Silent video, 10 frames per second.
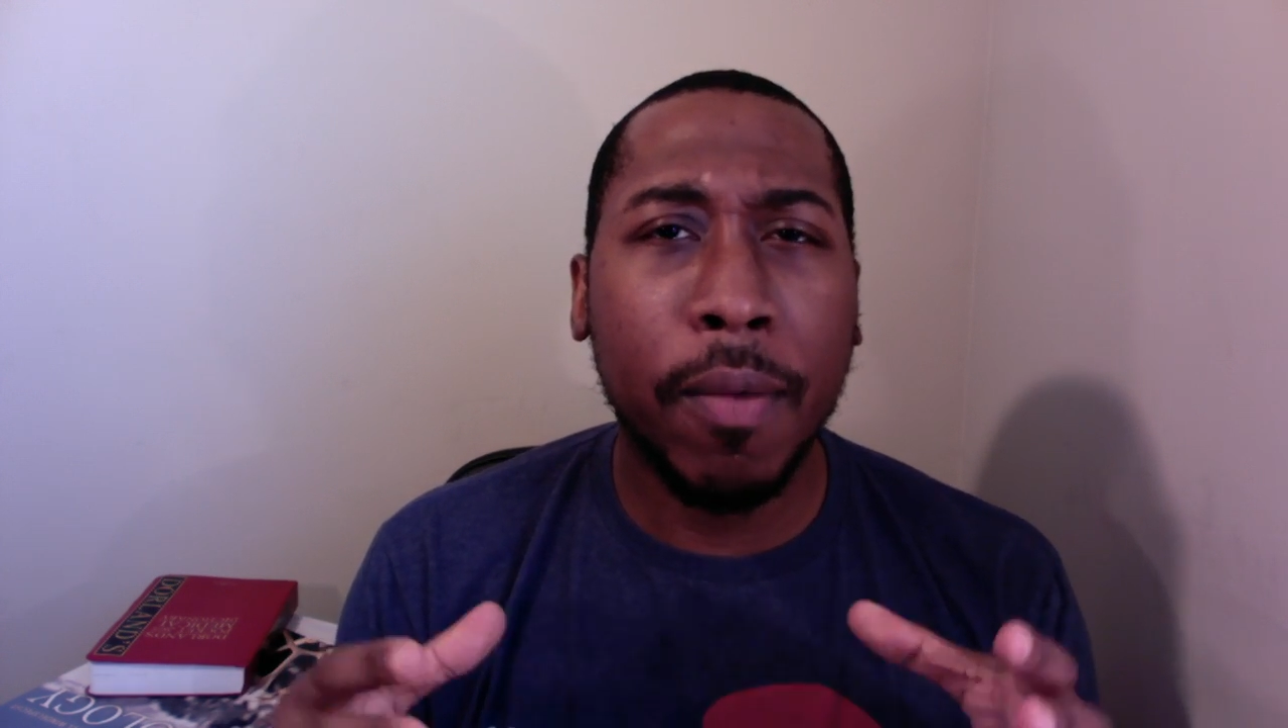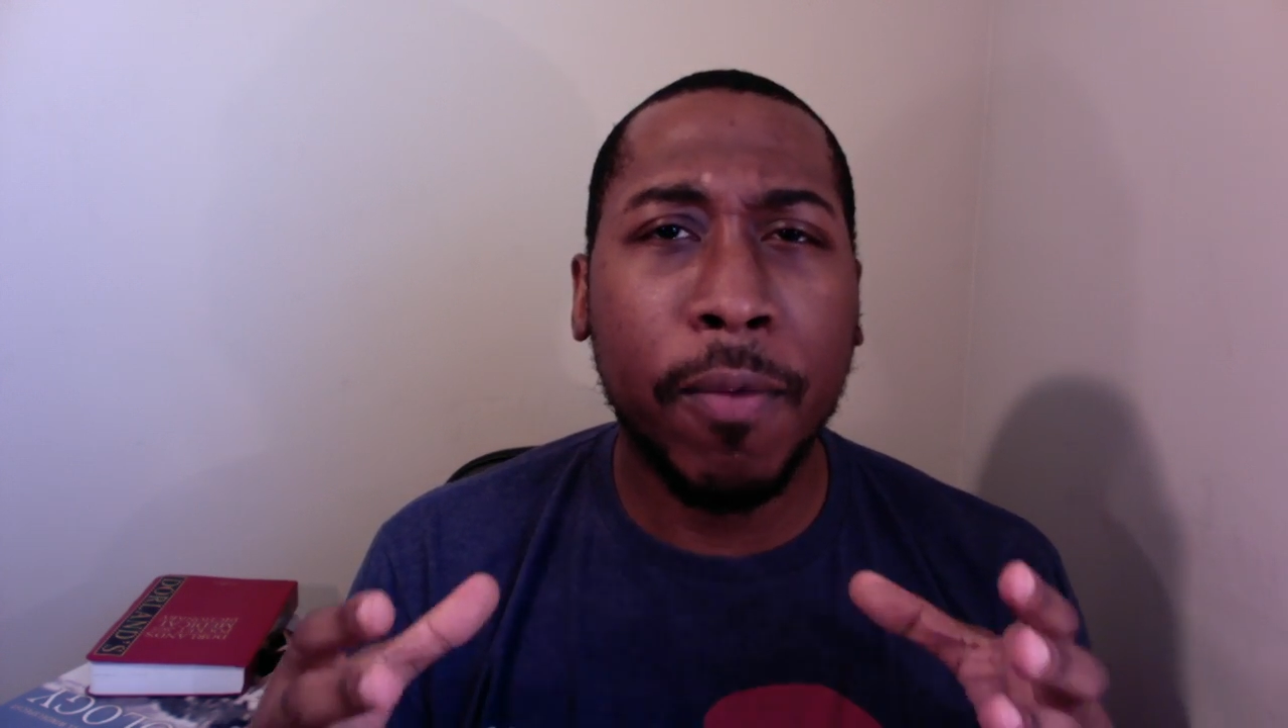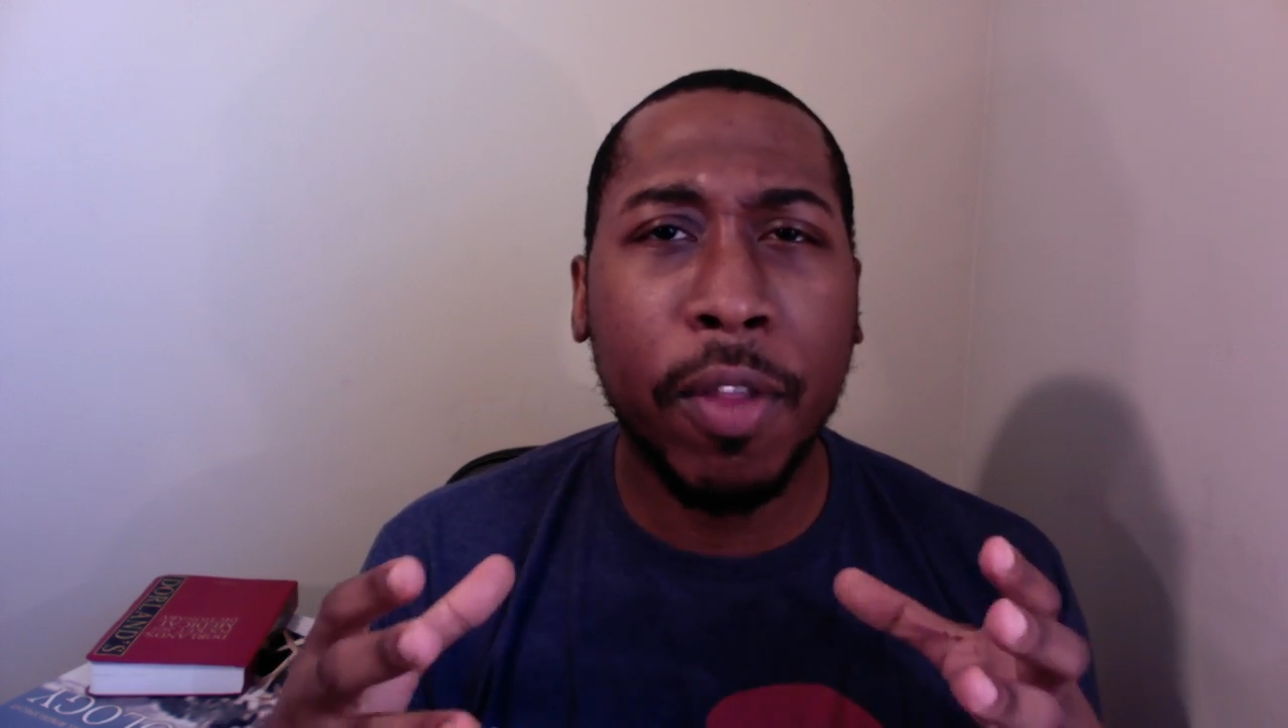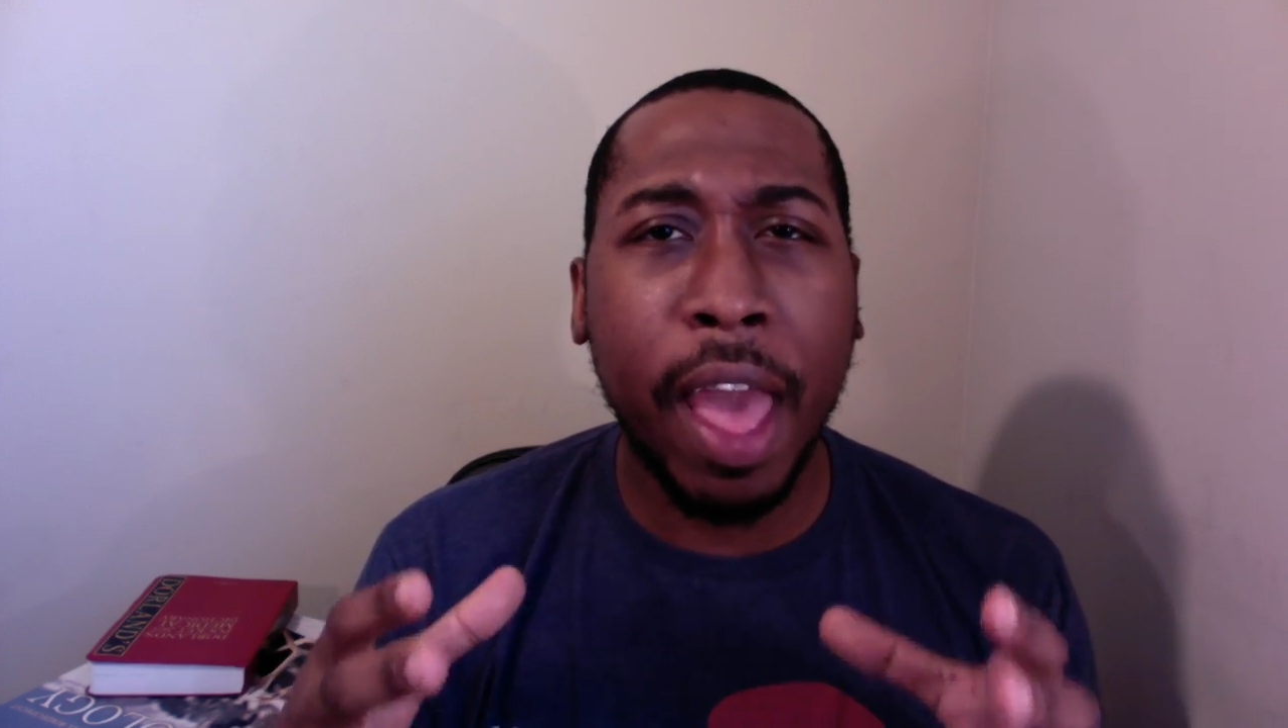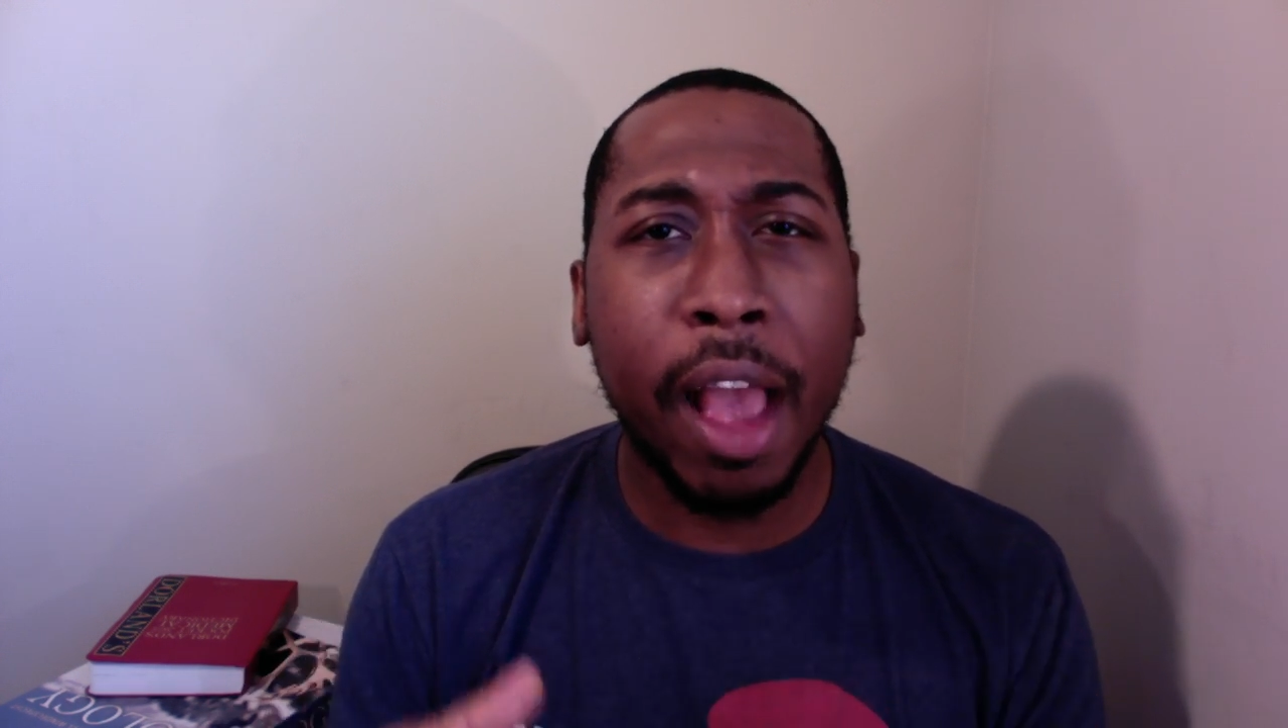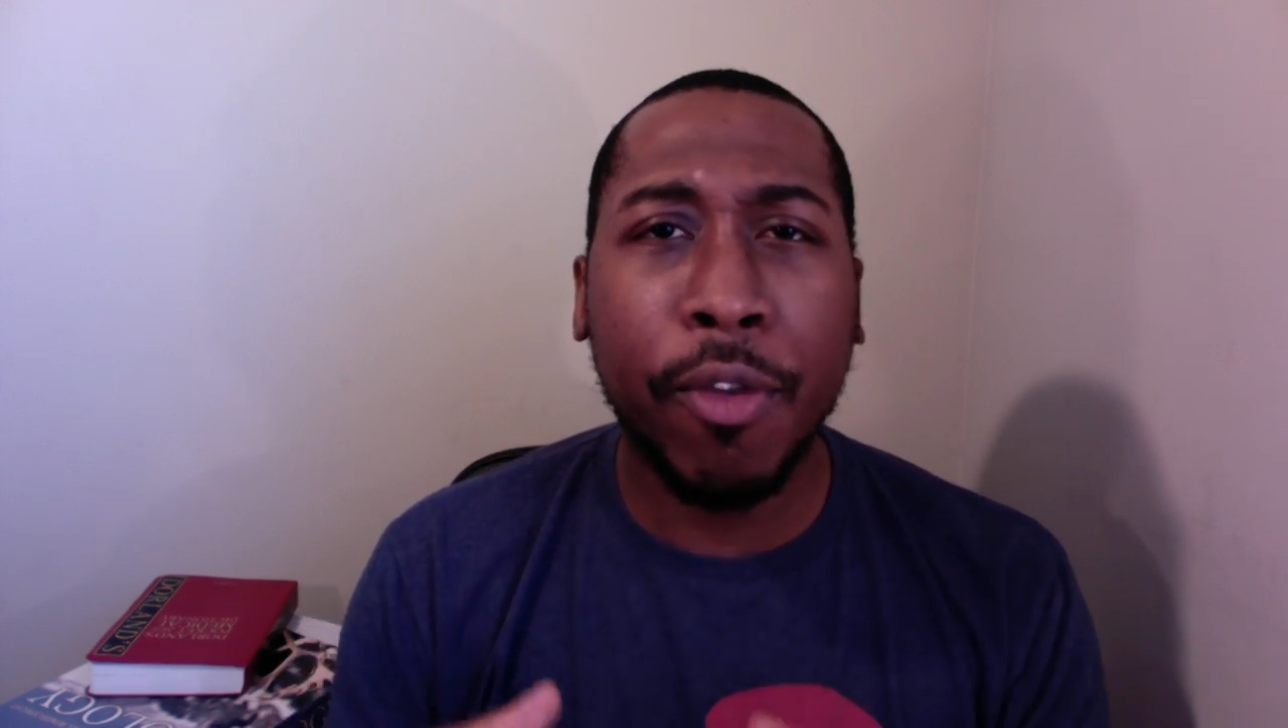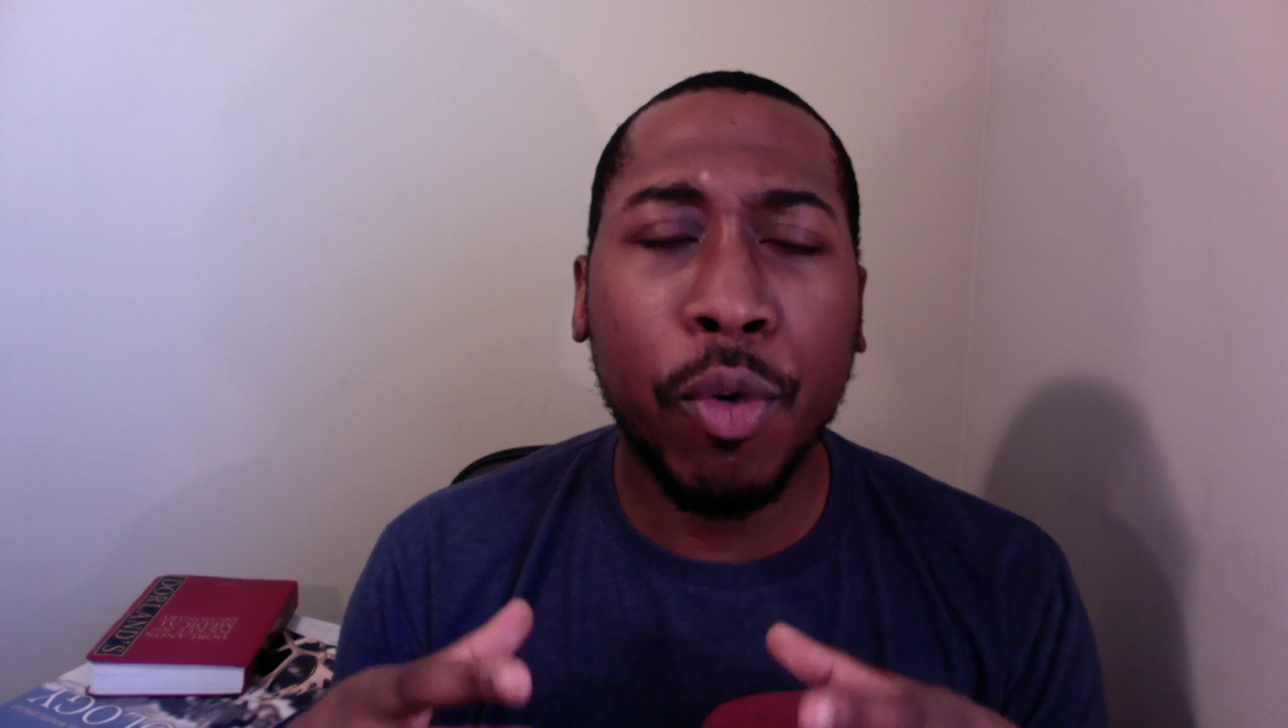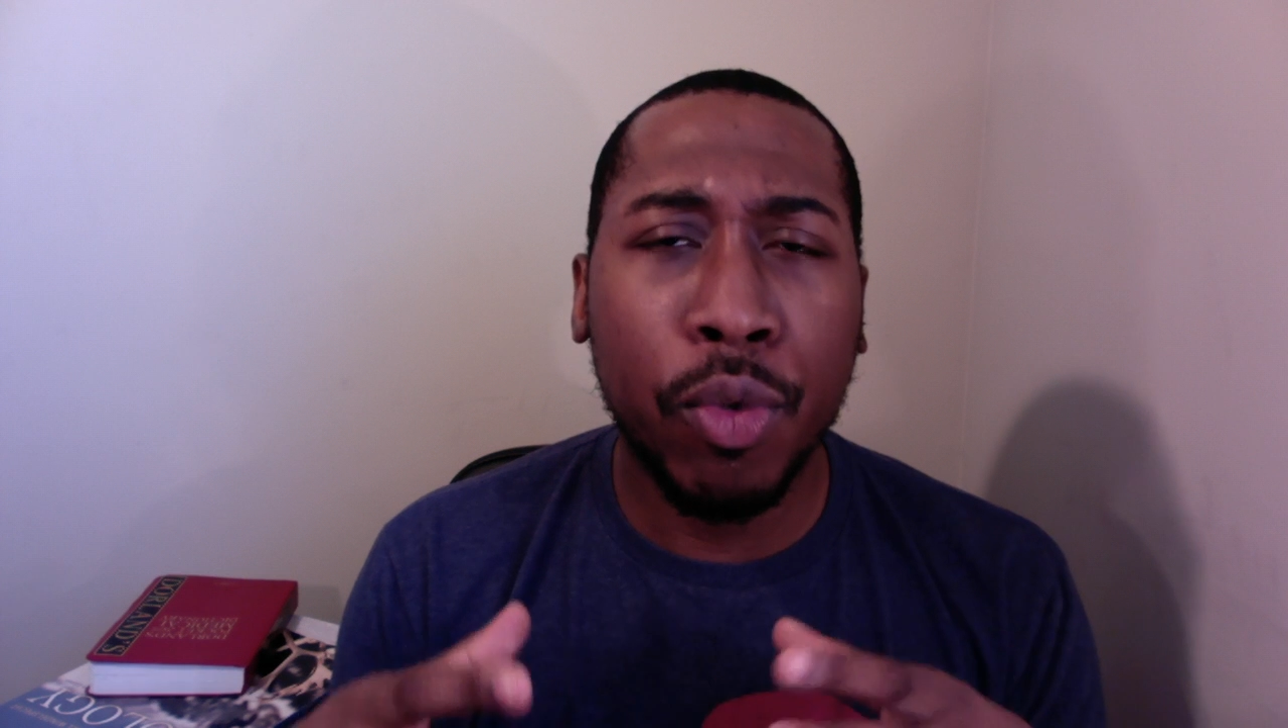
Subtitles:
for the actual